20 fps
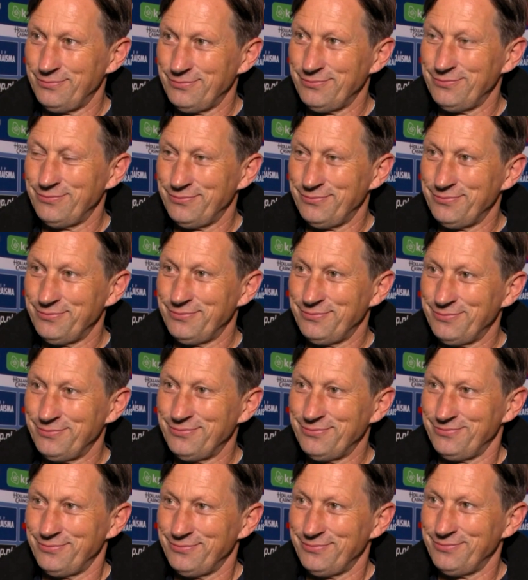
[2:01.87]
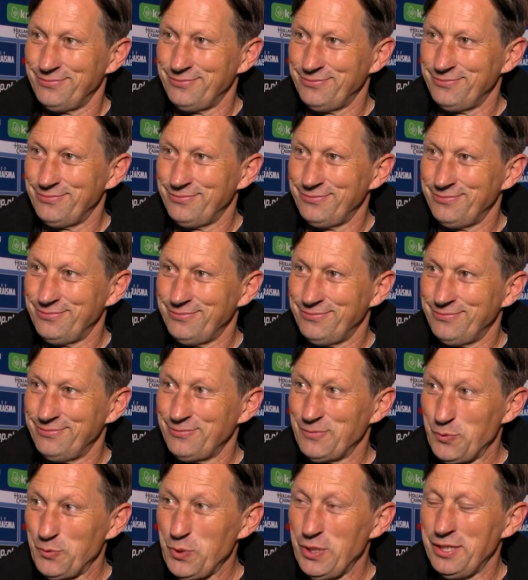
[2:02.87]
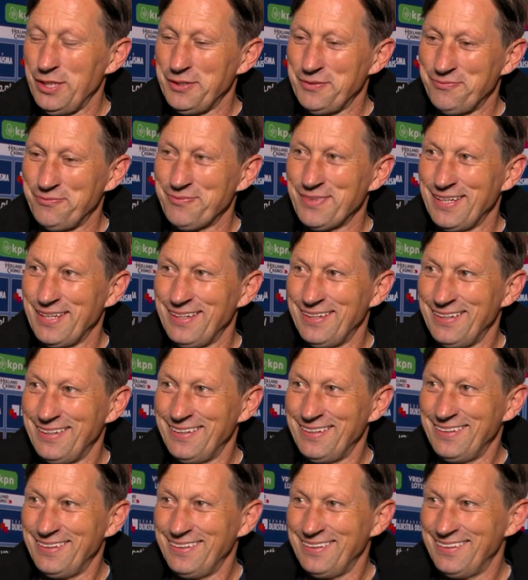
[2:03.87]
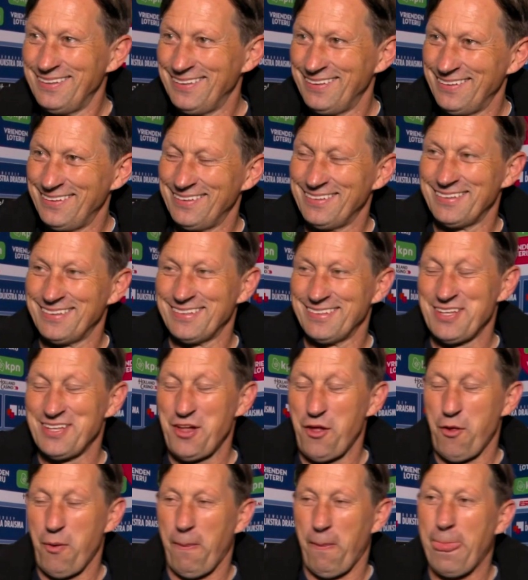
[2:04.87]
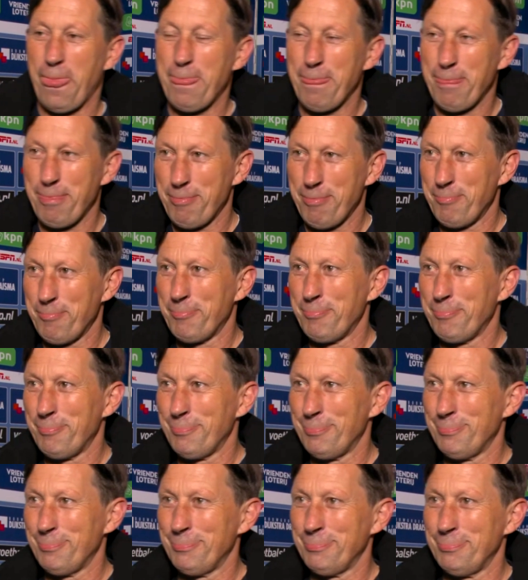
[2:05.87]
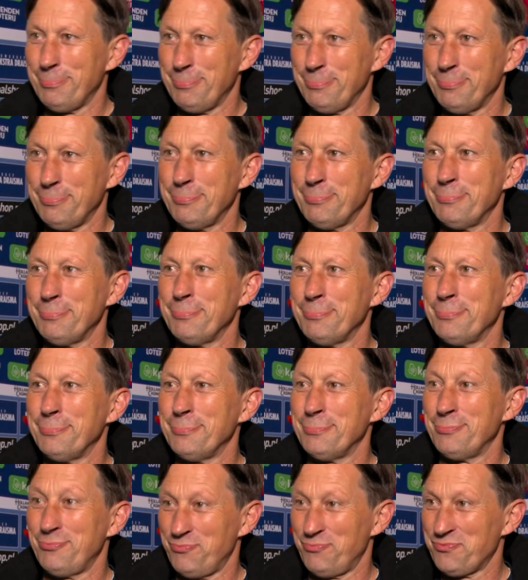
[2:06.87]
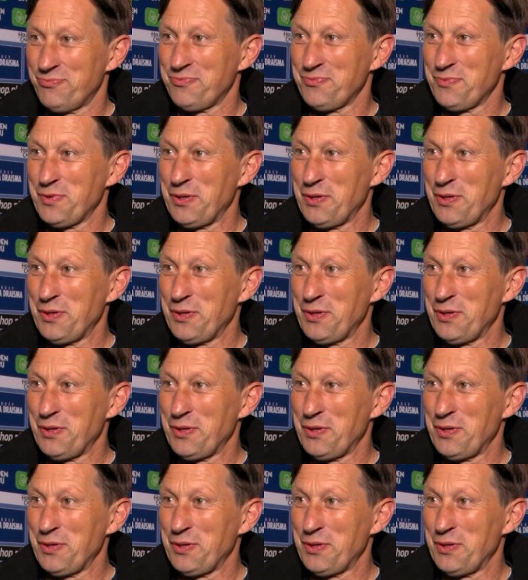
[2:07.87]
It's a record, a joint record, but a record in the Eredivisie this century. It's quite a lot.